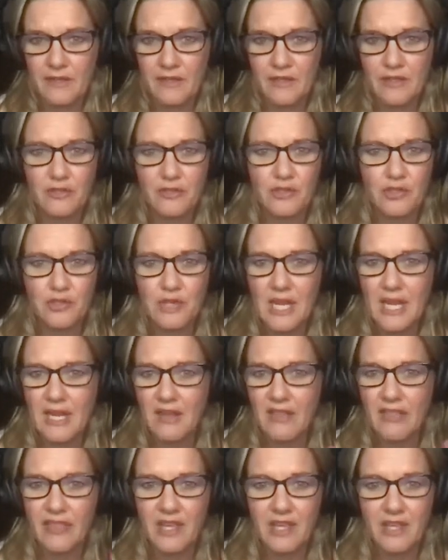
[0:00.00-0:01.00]
you're trying to
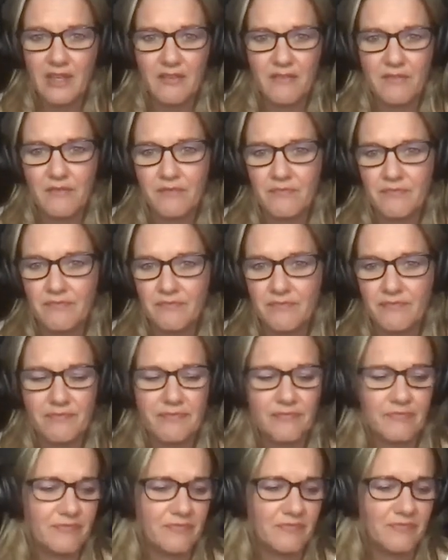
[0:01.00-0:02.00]
think of
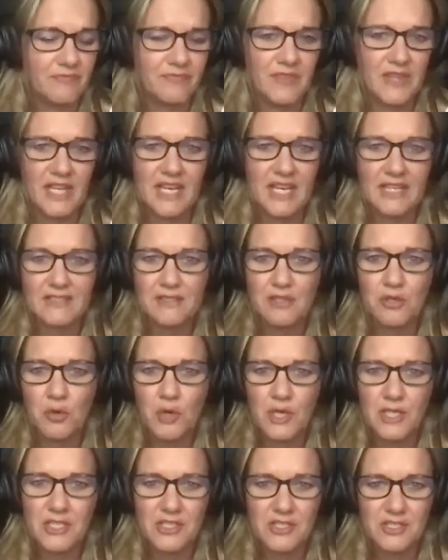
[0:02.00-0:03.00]
the next
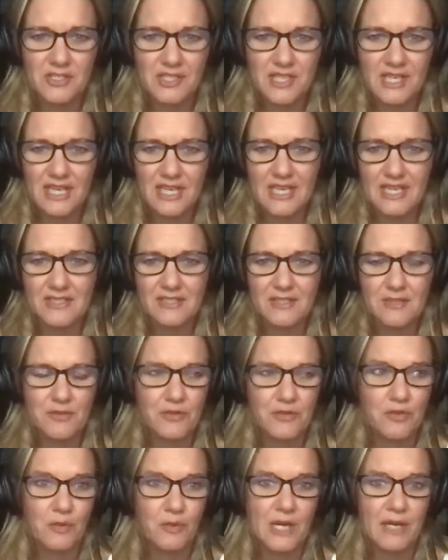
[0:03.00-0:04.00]
question to ask or
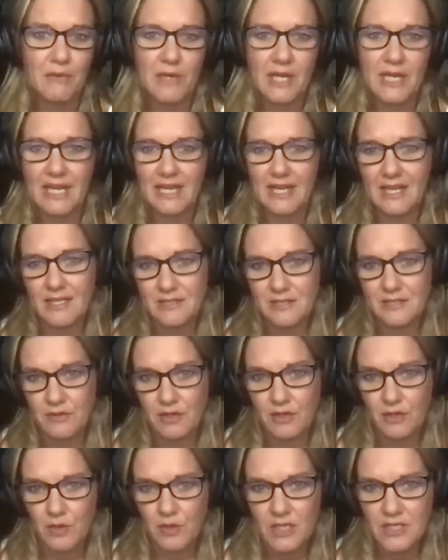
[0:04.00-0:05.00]
the right way to answer a
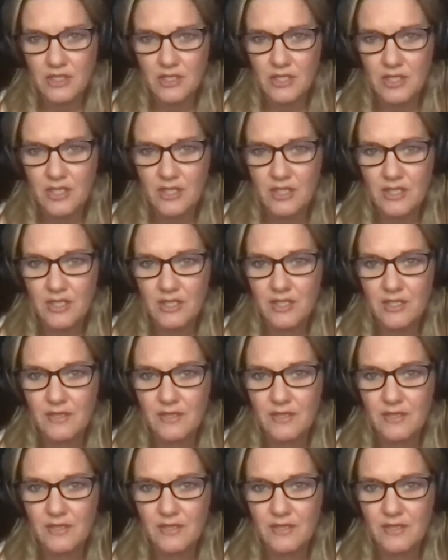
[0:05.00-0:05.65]
question.